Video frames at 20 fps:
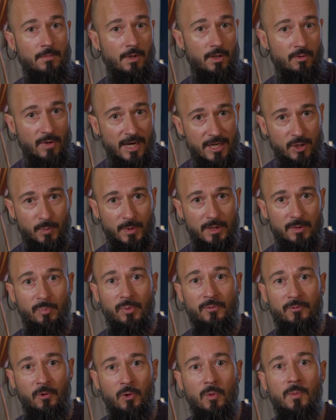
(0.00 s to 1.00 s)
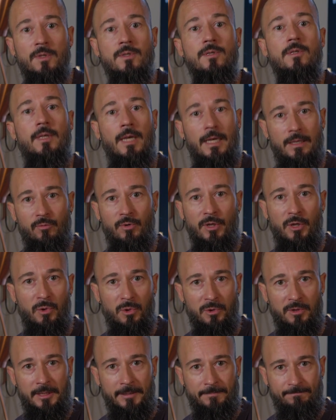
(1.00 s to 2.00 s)
arrangement, performance and
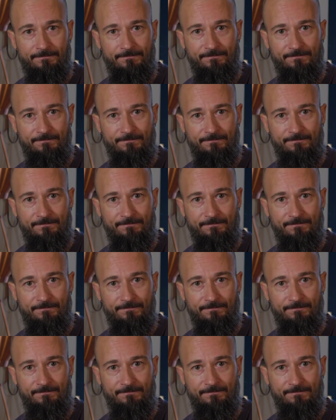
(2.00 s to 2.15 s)
recording.